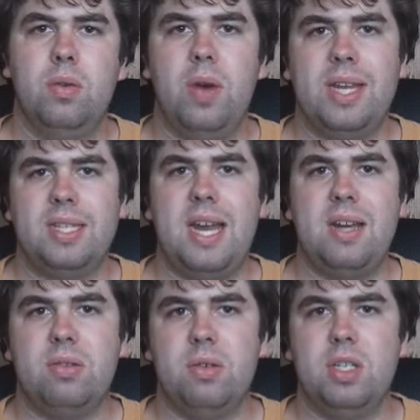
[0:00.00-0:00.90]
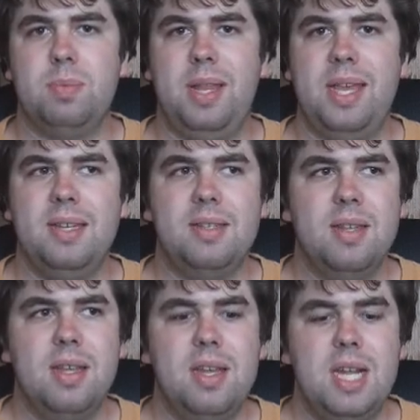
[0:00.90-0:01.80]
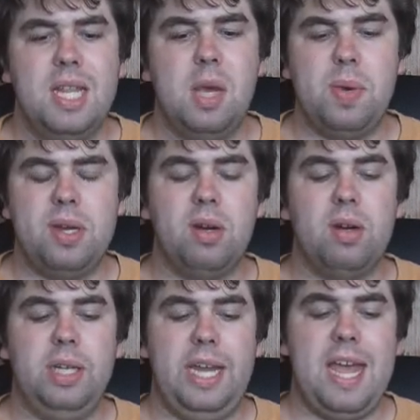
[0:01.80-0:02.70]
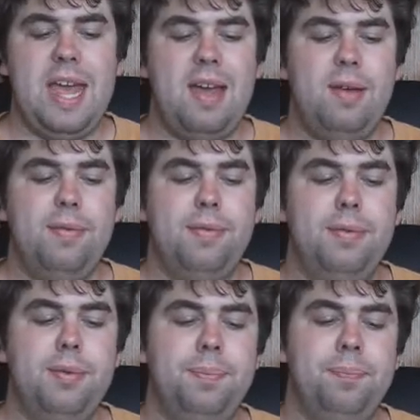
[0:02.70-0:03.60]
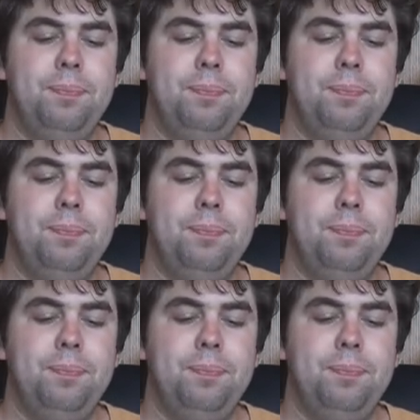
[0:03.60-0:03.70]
greatest dinosaur displays that we currently have.